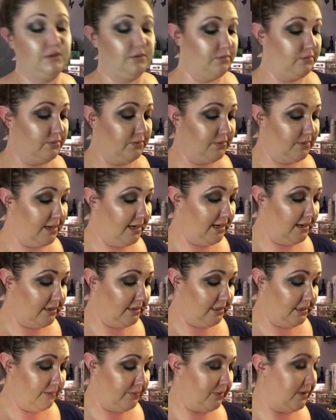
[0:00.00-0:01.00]
are
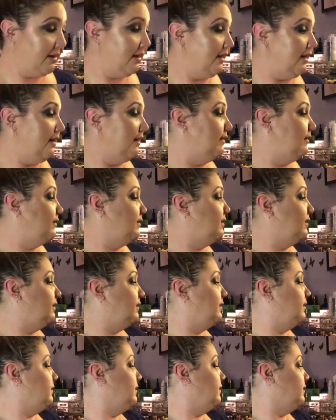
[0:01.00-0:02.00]
really pretty.
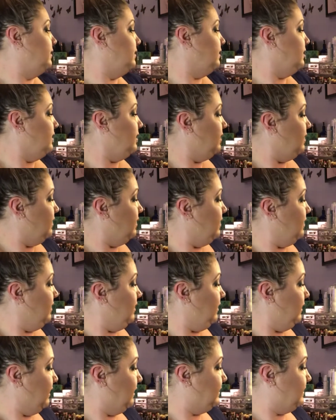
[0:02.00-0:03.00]

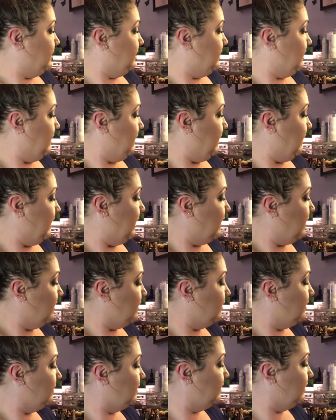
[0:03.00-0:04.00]
Let's see.
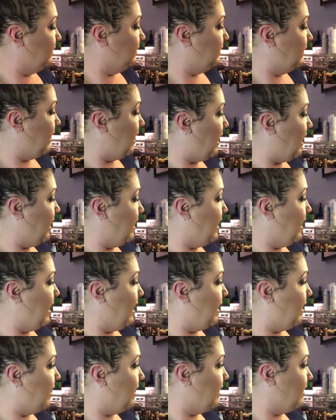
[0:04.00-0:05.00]

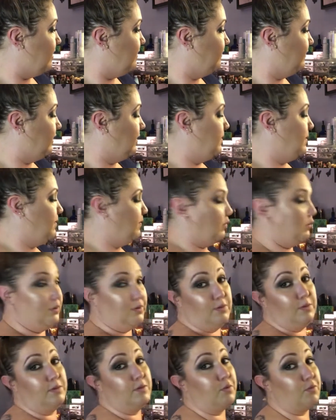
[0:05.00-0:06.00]
Let me
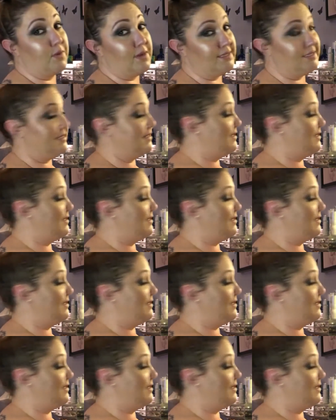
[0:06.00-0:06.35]
pull the rest